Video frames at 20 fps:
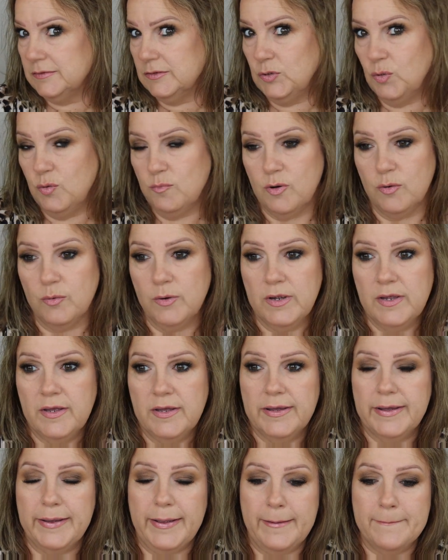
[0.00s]
normal.
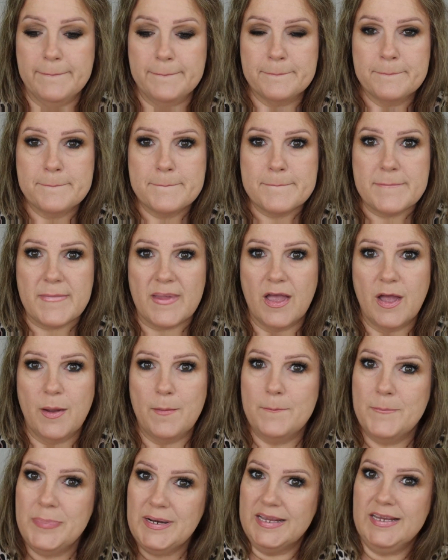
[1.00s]
Um,
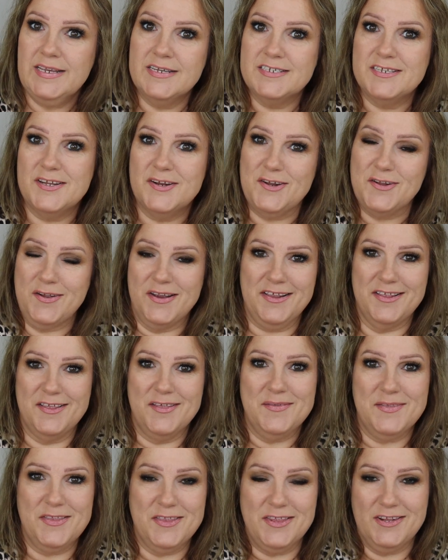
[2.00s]
Please
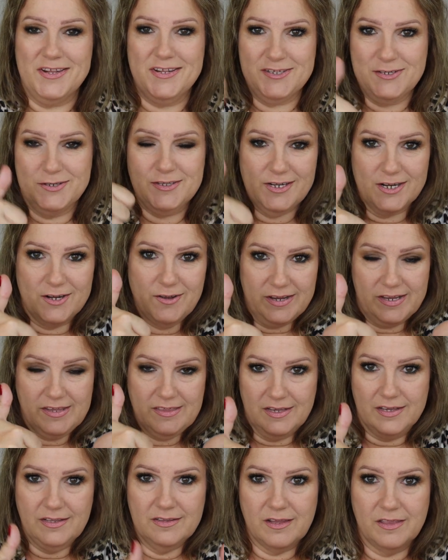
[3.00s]
like, do the like
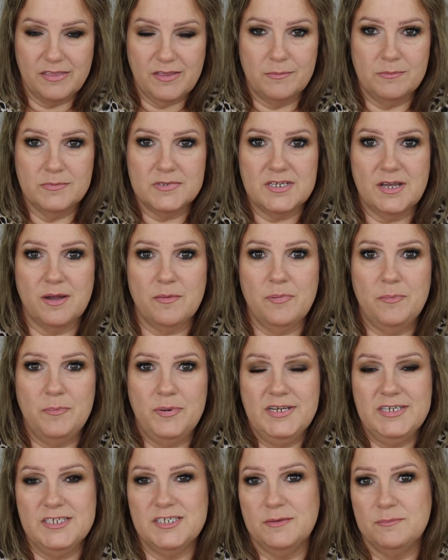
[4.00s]
thing, the thumbs up.
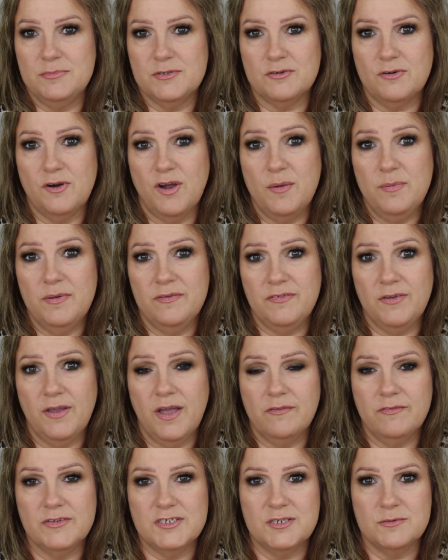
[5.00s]
Please subscribe if you
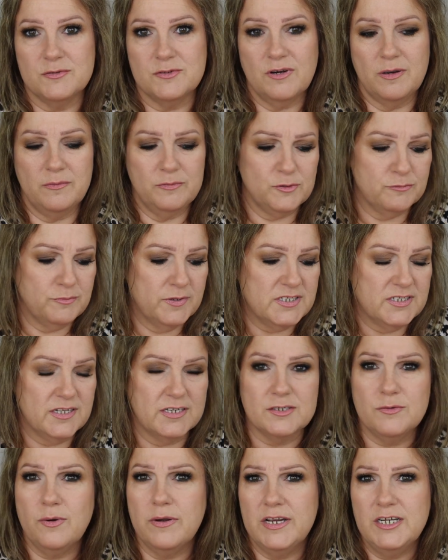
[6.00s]
haven't subscribed already.
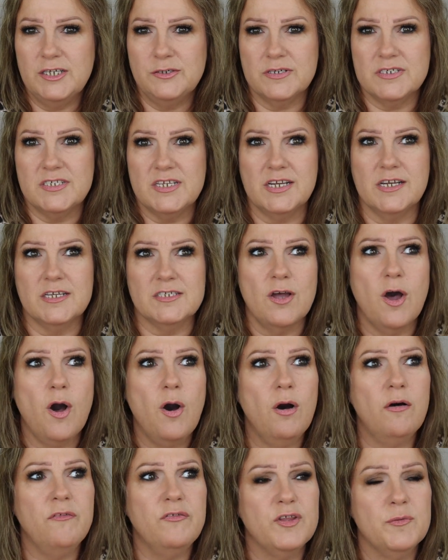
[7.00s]
It's quite interesting because
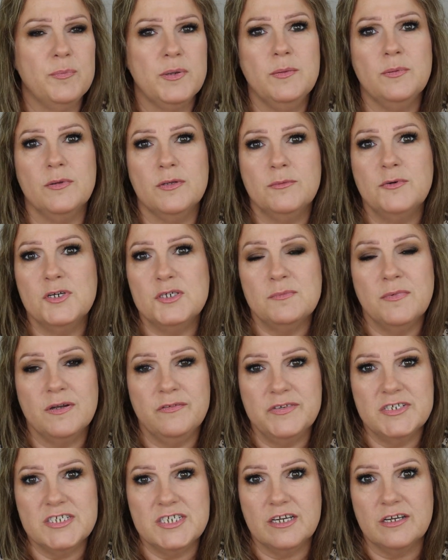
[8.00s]
half of the people that watch my
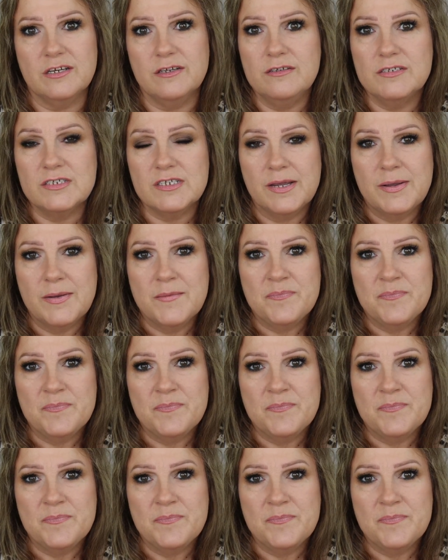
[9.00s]
videos